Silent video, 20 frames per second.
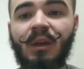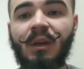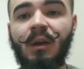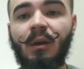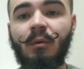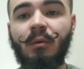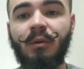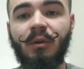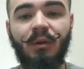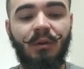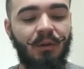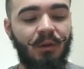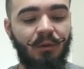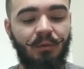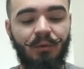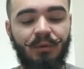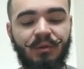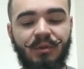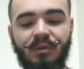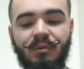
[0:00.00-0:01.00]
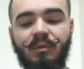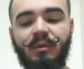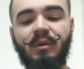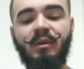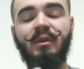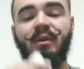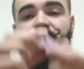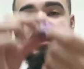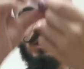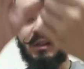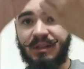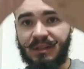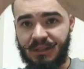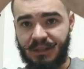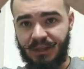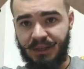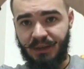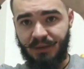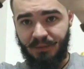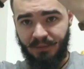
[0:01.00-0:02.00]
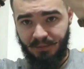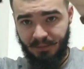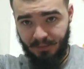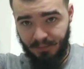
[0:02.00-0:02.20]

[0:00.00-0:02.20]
Wonder how long we're doing. Let's see.